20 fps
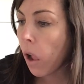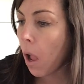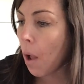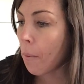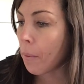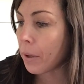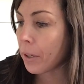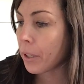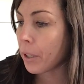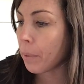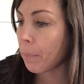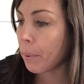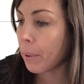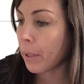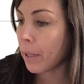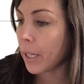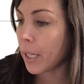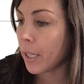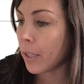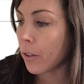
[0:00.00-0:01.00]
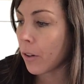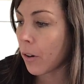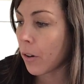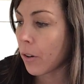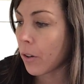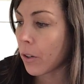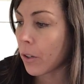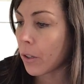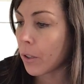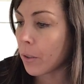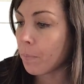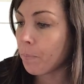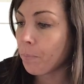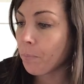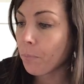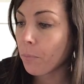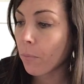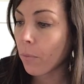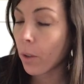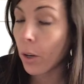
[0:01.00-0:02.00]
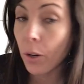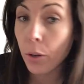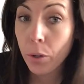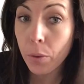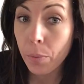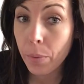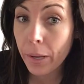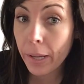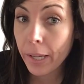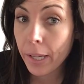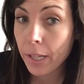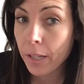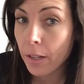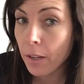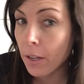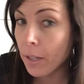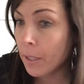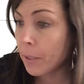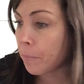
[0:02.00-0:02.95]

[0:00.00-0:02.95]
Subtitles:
And we're going to put in our current weight,